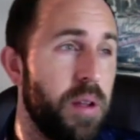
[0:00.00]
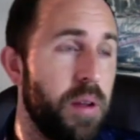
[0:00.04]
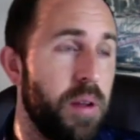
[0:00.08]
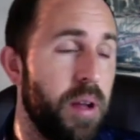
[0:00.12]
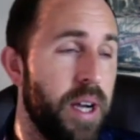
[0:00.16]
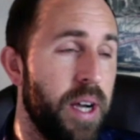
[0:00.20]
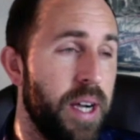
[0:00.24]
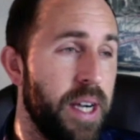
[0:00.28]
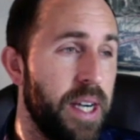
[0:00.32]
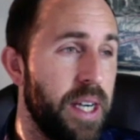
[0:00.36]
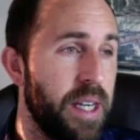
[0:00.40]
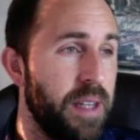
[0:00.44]

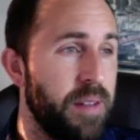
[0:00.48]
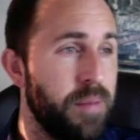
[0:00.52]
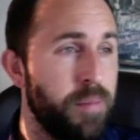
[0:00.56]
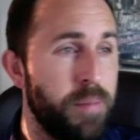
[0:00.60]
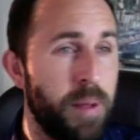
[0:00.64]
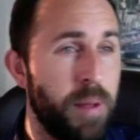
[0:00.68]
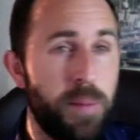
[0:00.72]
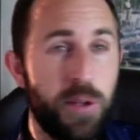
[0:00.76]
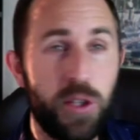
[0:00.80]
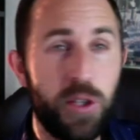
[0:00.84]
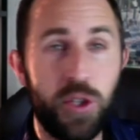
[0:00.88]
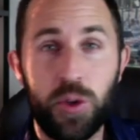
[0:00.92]
uh,
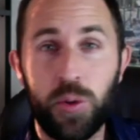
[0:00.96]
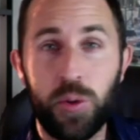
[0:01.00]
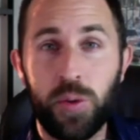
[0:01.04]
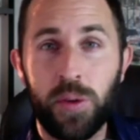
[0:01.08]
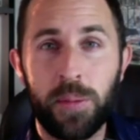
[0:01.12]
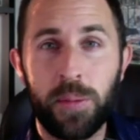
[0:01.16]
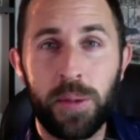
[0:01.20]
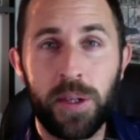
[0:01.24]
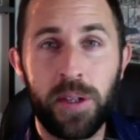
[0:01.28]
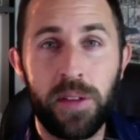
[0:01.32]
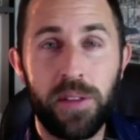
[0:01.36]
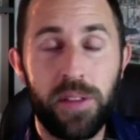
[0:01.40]
maybe two a
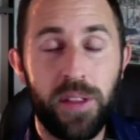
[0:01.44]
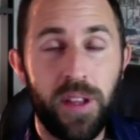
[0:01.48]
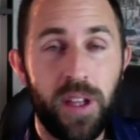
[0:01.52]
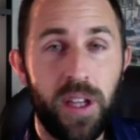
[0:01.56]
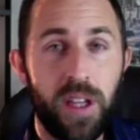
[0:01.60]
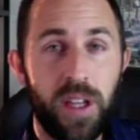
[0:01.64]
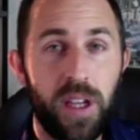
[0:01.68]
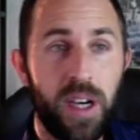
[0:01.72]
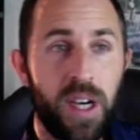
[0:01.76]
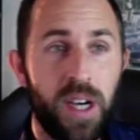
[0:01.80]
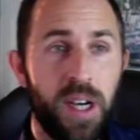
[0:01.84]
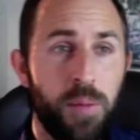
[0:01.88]
month
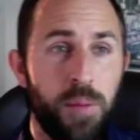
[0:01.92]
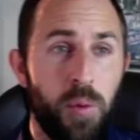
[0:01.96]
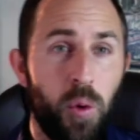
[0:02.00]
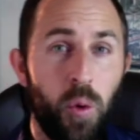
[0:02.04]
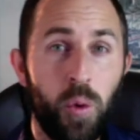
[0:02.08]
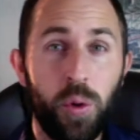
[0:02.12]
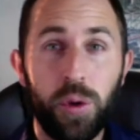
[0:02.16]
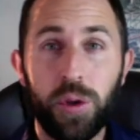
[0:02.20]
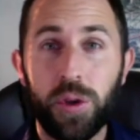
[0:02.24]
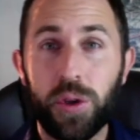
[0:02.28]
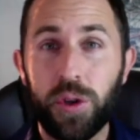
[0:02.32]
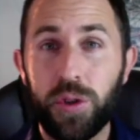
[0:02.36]
um,
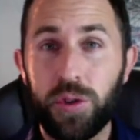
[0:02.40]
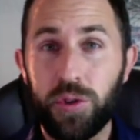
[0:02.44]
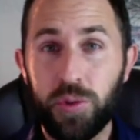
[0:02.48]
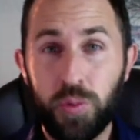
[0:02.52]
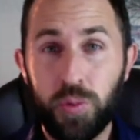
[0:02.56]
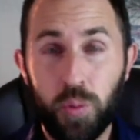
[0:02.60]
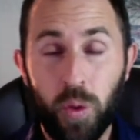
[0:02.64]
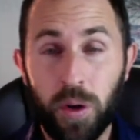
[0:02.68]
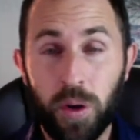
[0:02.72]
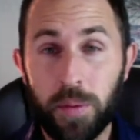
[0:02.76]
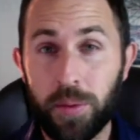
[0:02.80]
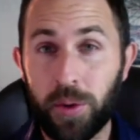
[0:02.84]
or you could do
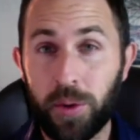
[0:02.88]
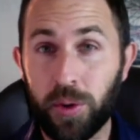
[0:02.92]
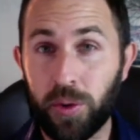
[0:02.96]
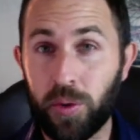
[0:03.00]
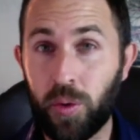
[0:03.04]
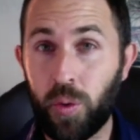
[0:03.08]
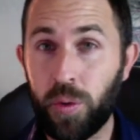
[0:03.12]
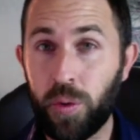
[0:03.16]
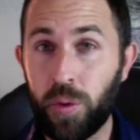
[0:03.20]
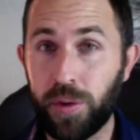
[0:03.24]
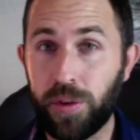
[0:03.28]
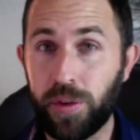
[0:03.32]
one per
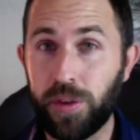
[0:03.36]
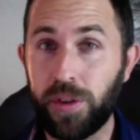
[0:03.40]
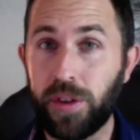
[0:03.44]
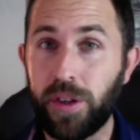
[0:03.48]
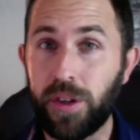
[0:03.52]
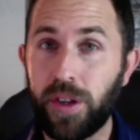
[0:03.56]
quarter